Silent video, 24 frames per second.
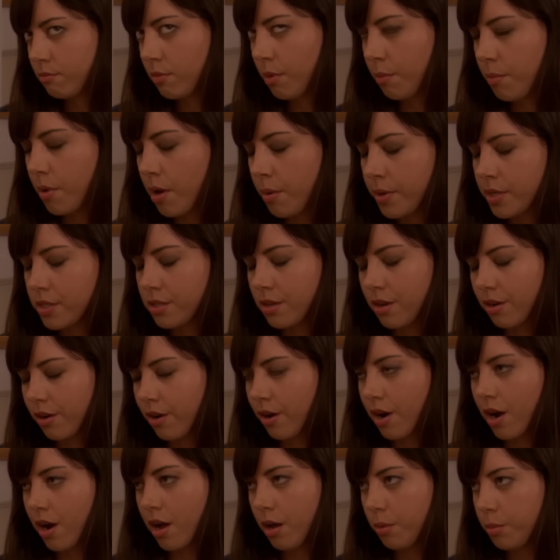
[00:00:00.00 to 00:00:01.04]
My mom has all
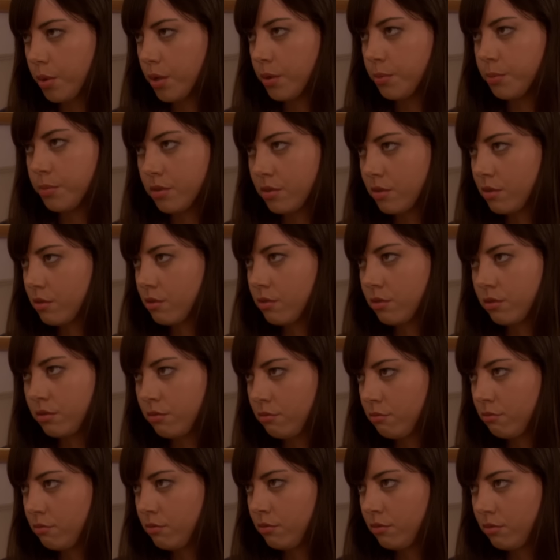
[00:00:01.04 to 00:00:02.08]
your albums.
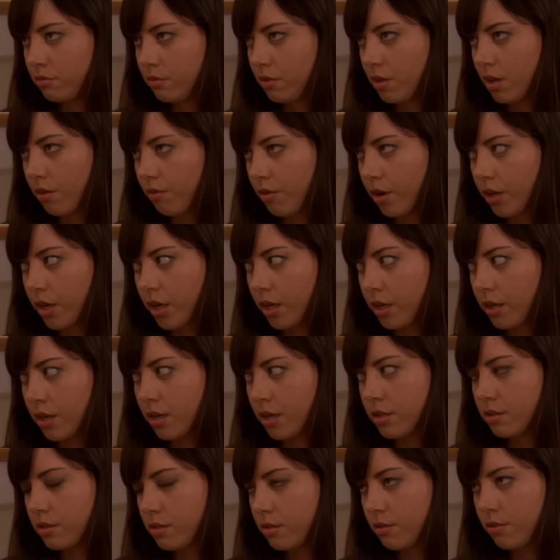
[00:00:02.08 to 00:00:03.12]
I
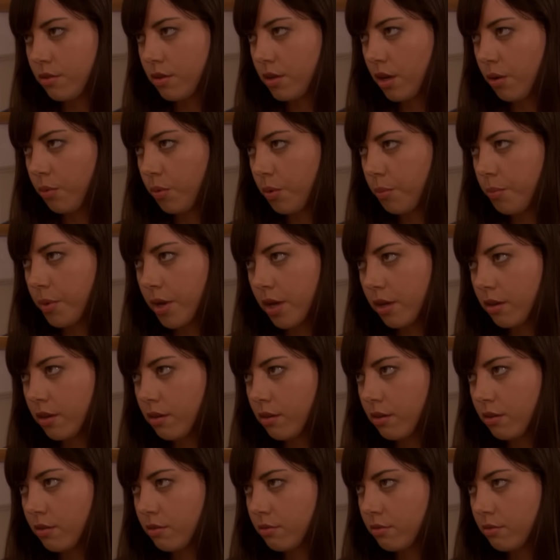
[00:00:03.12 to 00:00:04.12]
recognized you the day we met.